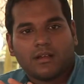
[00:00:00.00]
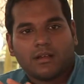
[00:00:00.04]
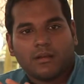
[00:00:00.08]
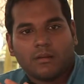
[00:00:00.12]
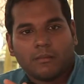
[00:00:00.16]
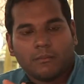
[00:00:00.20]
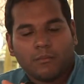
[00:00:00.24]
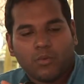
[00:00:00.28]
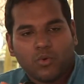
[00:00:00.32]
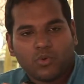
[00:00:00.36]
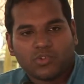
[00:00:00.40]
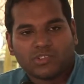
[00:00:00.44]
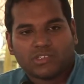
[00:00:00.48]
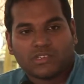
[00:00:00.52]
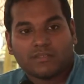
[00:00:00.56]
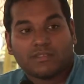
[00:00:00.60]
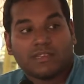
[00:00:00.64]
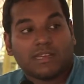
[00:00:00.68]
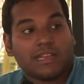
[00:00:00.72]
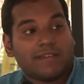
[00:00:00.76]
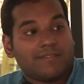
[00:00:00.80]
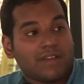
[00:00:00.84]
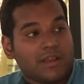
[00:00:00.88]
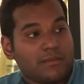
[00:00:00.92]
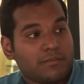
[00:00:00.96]
most of the
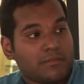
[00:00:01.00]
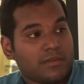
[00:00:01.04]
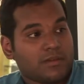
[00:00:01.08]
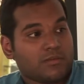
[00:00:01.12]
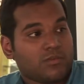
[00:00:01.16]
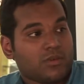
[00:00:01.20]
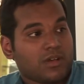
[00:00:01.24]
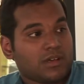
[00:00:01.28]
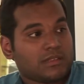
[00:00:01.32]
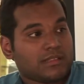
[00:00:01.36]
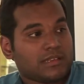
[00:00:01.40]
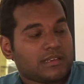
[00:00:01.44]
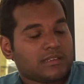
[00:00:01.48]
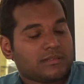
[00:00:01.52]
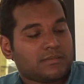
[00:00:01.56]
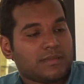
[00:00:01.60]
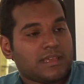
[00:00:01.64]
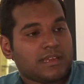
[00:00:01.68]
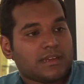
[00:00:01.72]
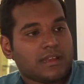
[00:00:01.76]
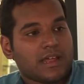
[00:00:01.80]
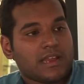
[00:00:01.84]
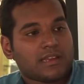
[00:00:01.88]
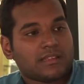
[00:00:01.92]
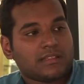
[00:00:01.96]
development work that is
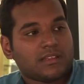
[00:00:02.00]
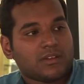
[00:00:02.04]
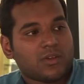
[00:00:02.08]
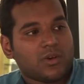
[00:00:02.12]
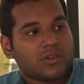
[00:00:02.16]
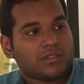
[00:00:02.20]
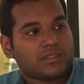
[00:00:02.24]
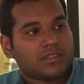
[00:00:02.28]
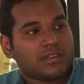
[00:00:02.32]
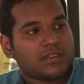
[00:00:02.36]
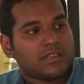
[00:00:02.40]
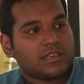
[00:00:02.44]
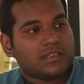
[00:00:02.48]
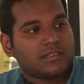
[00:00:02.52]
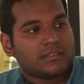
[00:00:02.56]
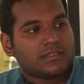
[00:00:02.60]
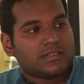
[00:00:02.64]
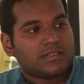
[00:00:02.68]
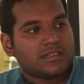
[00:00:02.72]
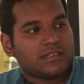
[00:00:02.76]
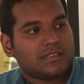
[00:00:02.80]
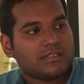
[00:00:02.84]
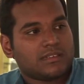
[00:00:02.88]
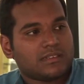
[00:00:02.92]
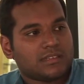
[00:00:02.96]
being done in the north and east
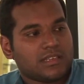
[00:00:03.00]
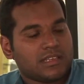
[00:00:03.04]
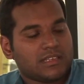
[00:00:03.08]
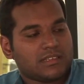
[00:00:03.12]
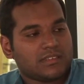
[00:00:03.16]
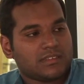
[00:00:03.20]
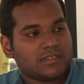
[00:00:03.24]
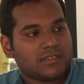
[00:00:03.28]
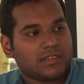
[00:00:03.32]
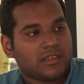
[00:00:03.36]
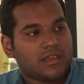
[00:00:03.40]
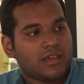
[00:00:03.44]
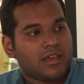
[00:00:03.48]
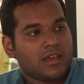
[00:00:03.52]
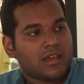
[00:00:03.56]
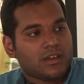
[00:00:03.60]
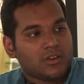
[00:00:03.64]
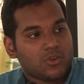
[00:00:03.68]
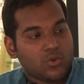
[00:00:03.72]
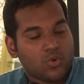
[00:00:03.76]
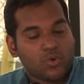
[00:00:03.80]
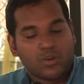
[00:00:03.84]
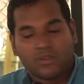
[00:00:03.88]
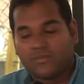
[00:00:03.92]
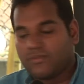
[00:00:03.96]
is
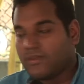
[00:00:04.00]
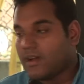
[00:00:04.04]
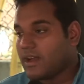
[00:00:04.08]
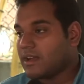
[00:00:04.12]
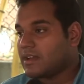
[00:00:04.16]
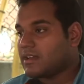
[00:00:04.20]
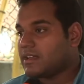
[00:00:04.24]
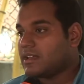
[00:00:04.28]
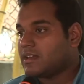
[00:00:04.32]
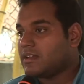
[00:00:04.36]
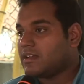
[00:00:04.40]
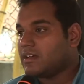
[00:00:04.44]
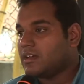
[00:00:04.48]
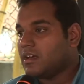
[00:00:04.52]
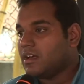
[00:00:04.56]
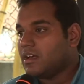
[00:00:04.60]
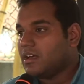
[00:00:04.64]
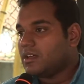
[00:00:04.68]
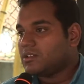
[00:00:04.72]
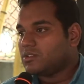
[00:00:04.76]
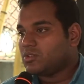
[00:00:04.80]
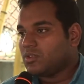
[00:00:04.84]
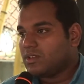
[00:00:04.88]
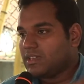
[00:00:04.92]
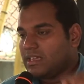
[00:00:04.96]
donor funded.
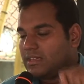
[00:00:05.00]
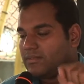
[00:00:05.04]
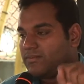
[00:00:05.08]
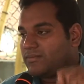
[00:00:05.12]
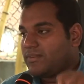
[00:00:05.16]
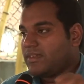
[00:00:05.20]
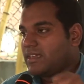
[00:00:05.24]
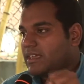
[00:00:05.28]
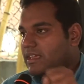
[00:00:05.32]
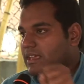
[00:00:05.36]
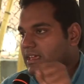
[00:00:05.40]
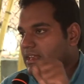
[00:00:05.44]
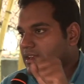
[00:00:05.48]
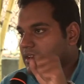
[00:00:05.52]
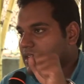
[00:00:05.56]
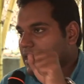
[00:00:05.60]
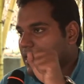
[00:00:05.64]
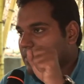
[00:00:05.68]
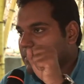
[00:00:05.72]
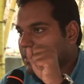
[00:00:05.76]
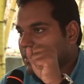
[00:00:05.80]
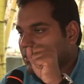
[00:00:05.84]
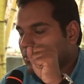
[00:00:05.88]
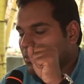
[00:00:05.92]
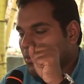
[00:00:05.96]
So if we can, I
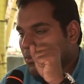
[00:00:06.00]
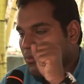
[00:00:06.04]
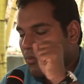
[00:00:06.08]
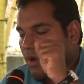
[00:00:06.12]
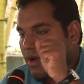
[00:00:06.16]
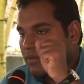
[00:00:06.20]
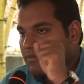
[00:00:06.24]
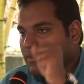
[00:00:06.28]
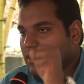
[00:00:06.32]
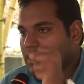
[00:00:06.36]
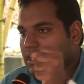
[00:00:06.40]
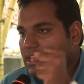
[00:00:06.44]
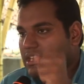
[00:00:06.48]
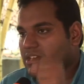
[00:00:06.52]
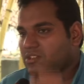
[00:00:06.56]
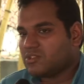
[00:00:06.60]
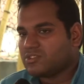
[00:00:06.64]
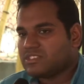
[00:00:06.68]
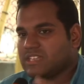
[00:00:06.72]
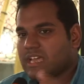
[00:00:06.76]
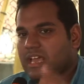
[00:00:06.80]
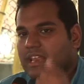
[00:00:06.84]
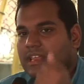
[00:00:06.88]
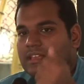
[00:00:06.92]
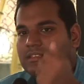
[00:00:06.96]
mean, what we need to
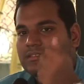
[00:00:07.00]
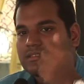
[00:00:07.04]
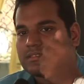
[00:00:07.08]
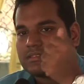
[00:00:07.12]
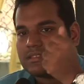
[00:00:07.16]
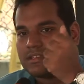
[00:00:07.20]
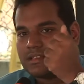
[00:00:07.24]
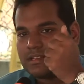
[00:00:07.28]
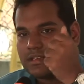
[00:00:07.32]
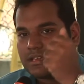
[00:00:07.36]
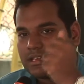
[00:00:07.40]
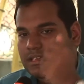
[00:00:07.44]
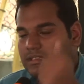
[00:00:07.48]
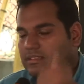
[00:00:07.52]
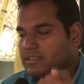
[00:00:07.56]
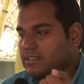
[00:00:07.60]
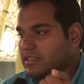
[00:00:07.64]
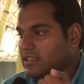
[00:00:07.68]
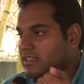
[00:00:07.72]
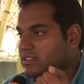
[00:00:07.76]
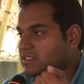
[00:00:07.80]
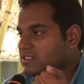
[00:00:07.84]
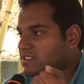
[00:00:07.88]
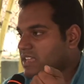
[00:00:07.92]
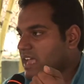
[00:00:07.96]
challenge
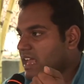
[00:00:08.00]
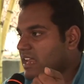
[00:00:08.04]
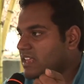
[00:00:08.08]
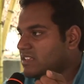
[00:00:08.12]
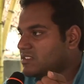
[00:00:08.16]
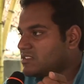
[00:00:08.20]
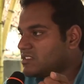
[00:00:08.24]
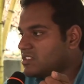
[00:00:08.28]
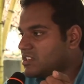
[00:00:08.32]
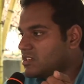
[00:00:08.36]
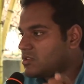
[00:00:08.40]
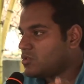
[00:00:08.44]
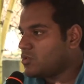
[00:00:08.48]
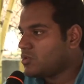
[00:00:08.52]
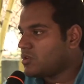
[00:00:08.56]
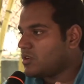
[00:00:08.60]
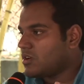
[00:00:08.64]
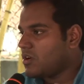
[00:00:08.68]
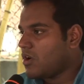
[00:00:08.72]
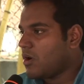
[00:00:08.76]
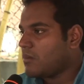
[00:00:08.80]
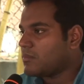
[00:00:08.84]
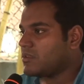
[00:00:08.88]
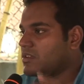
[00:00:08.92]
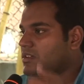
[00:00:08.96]
is challenge the donor
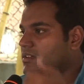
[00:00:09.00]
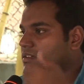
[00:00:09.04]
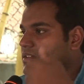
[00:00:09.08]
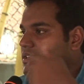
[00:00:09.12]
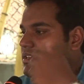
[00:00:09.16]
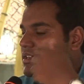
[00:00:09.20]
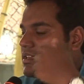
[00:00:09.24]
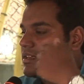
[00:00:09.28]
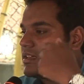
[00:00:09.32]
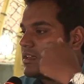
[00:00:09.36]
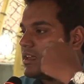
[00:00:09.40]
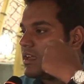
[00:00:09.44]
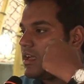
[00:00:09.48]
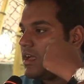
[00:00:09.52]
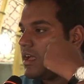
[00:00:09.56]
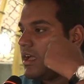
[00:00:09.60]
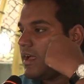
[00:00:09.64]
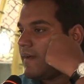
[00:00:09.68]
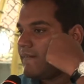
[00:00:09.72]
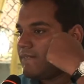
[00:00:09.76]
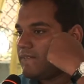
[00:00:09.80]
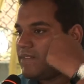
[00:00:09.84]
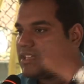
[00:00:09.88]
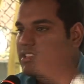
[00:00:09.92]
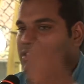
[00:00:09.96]
community
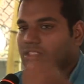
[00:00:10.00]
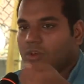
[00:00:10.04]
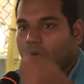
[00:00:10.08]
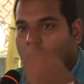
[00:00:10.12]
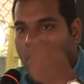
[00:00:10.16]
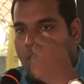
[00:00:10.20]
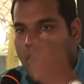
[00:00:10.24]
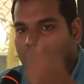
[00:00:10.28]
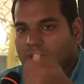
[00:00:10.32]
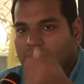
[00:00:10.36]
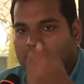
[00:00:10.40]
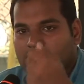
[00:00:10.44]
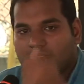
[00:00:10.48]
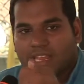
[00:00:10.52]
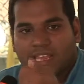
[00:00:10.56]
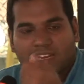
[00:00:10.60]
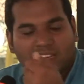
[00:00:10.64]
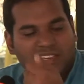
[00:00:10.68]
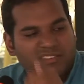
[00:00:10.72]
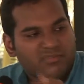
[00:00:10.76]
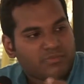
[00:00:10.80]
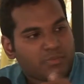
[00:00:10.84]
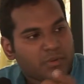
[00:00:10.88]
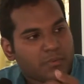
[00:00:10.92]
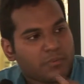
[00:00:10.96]
with
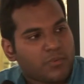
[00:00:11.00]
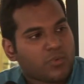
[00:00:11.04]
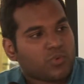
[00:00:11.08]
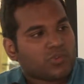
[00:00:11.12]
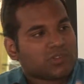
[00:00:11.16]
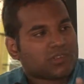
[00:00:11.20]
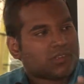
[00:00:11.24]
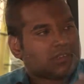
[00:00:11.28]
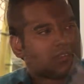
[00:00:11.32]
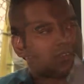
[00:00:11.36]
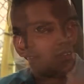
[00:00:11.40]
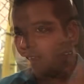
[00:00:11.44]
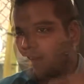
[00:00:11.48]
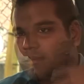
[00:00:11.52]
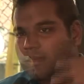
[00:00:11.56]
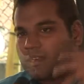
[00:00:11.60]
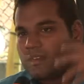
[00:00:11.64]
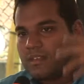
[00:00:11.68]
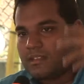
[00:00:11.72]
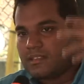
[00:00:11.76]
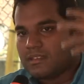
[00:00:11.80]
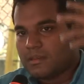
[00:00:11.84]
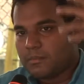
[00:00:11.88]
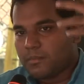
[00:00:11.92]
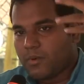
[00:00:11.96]
alternative proposals. I mean,
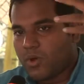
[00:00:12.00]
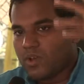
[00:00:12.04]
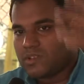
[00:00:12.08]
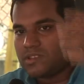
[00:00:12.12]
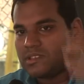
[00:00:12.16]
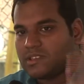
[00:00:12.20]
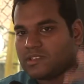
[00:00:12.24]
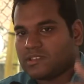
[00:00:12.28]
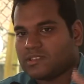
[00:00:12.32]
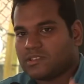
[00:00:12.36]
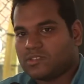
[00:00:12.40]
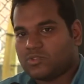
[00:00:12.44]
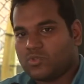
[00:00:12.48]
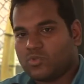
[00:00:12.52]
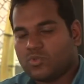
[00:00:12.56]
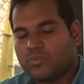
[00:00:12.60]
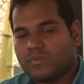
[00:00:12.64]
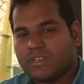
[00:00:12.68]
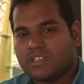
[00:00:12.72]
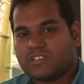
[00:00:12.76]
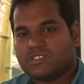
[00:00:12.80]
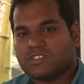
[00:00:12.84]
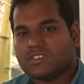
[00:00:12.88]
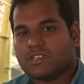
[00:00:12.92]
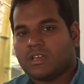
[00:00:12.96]
it's a process through
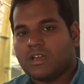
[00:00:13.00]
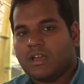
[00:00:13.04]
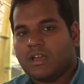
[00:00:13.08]
which,